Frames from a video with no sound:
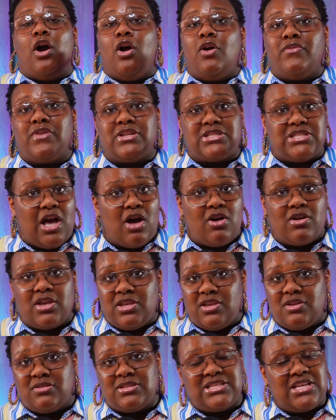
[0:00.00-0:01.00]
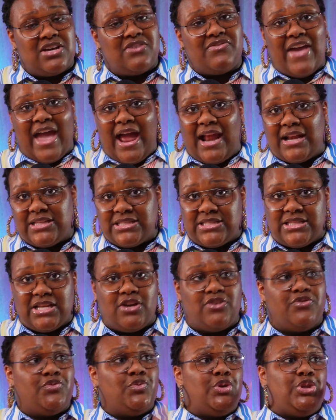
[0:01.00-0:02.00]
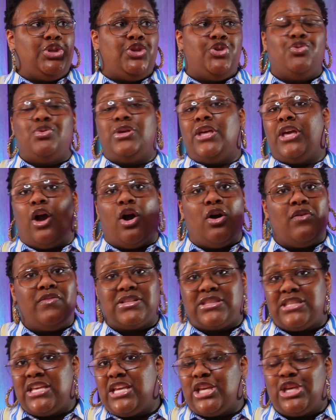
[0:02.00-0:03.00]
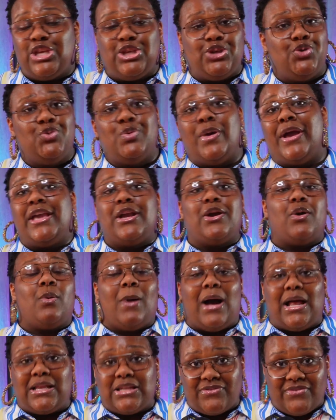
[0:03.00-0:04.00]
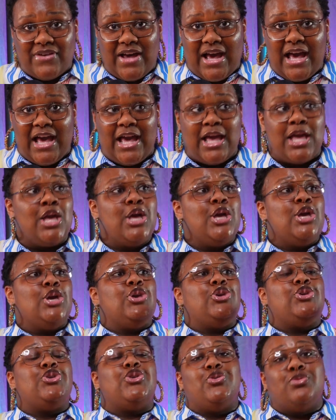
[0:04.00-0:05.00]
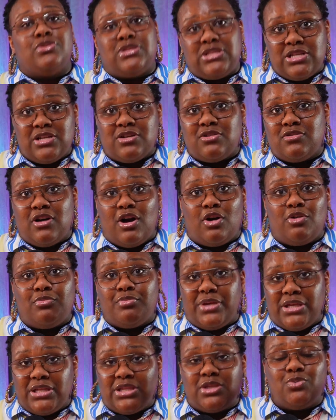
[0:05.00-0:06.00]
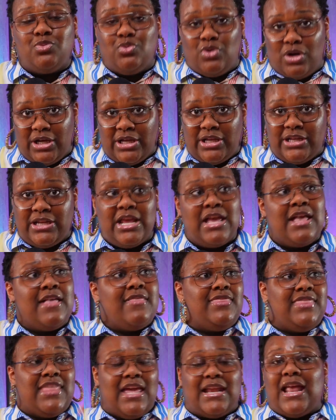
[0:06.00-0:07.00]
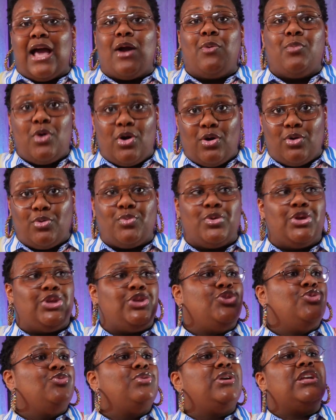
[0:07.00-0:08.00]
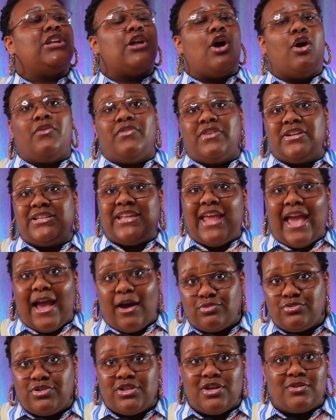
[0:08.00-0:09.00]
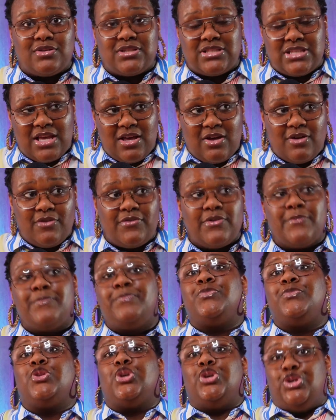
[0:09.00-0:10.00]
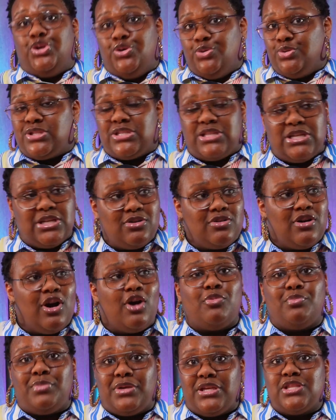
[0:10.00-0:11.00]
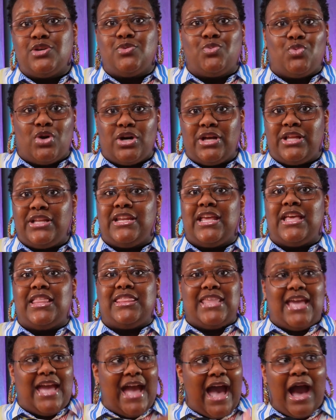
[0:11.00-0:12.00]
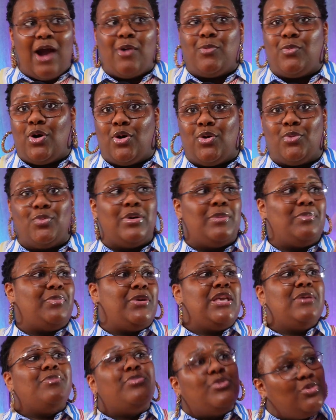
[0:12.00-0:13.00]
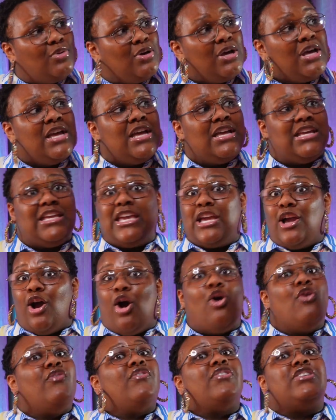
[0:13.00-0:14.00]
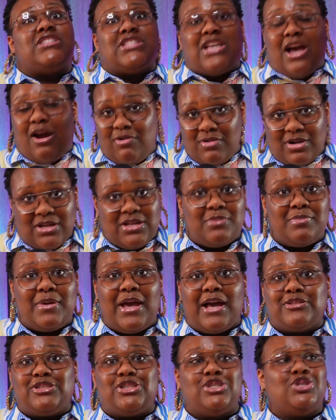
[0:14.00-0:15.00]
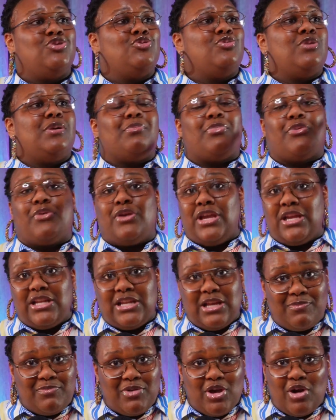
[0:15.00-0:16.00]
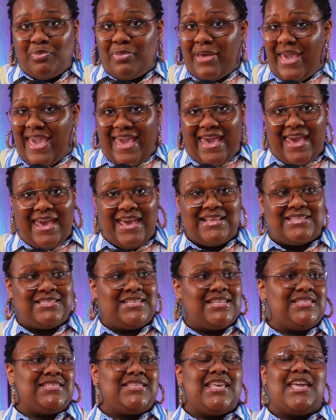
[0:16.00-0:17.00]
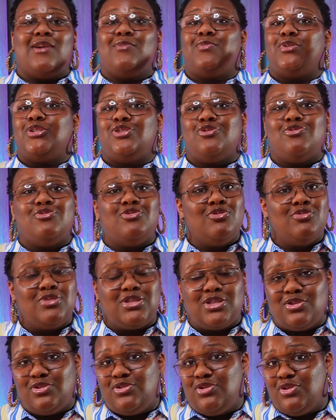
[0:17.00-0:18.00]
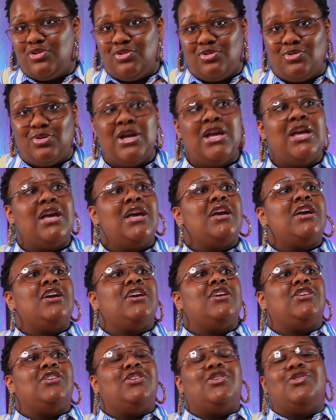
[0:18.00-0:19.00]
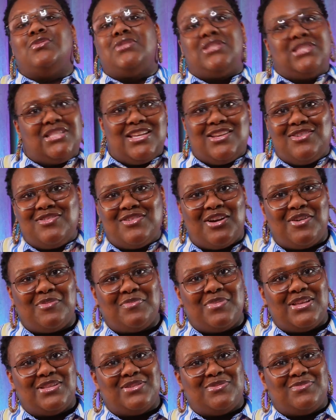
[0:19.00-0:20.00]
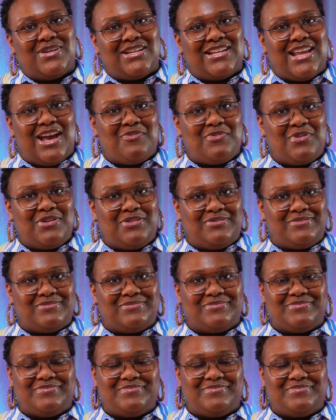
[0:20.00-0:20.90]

over talking yourself out of stuff, when you get over thinking you ain't qualified, you still gonna be the one that I want. When you get over doubting yourself, you still gonna be the one that I want. When people get over talking about you and bringing up your past and saying what you used to do, you still gonna be the one I want.